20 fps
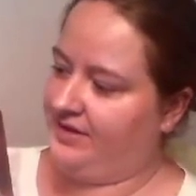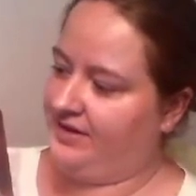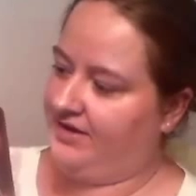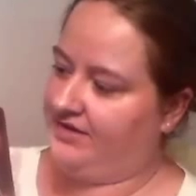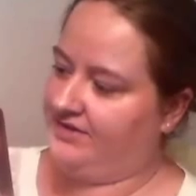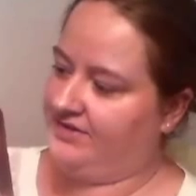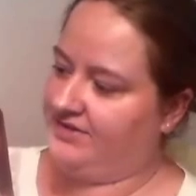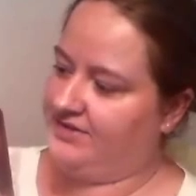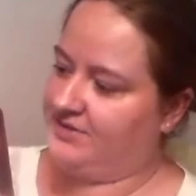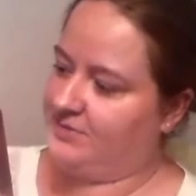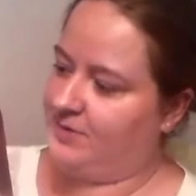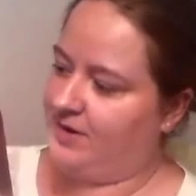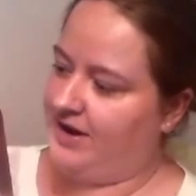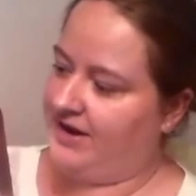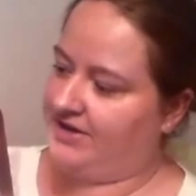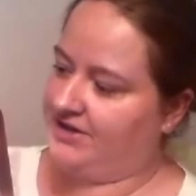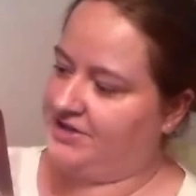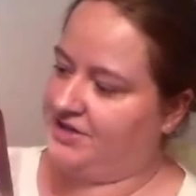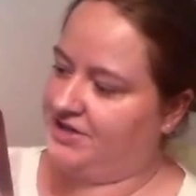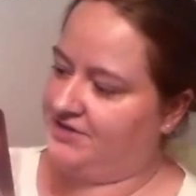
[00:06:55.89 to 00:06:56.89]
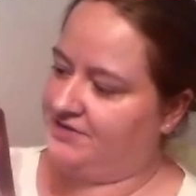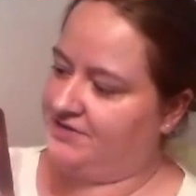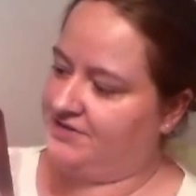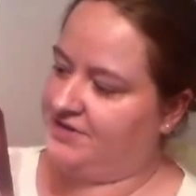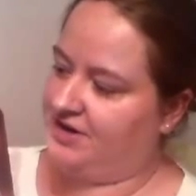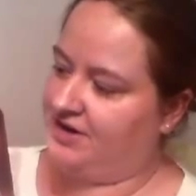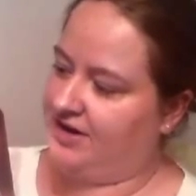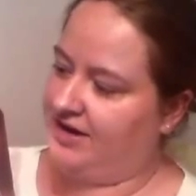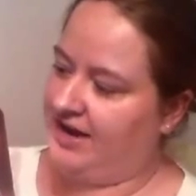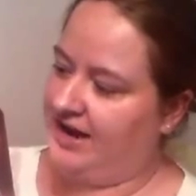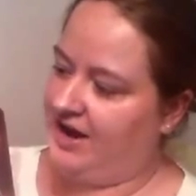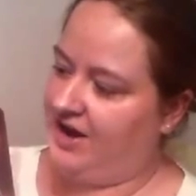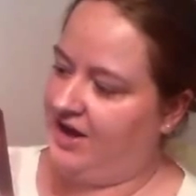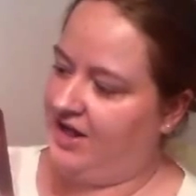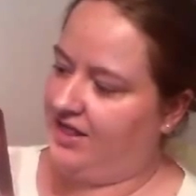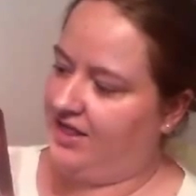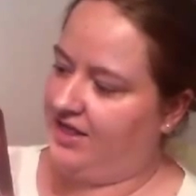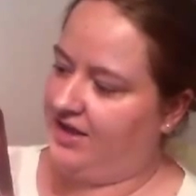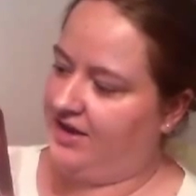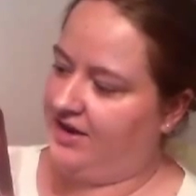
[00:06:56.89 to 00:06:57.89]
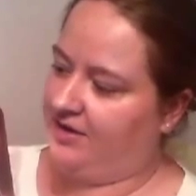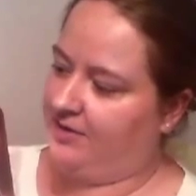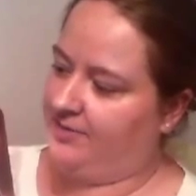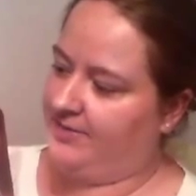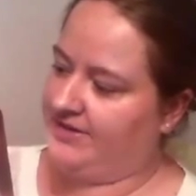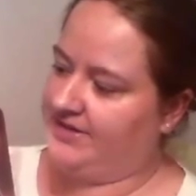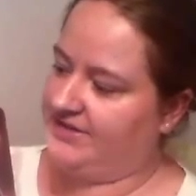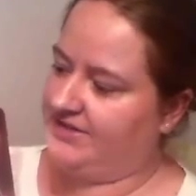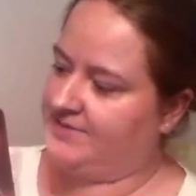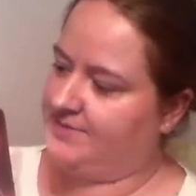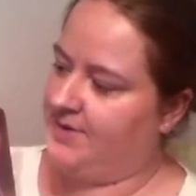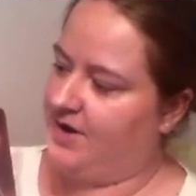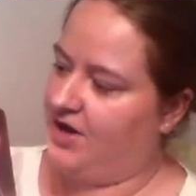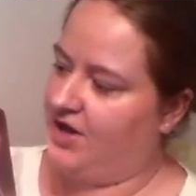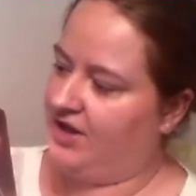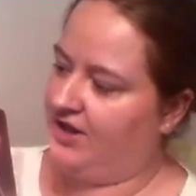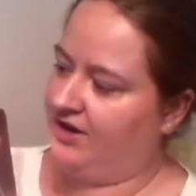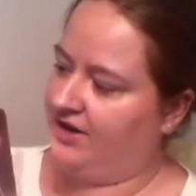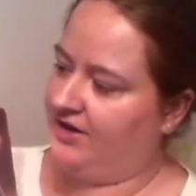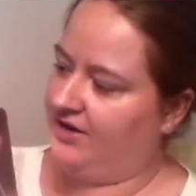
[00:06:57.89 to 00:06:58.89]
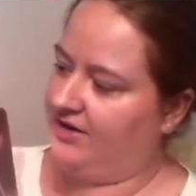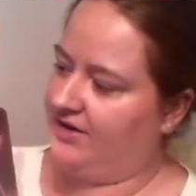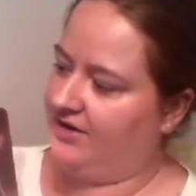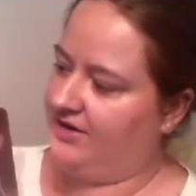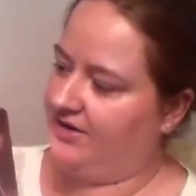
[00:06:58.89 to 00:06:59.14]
and this is why I should have started out a little bit smaller.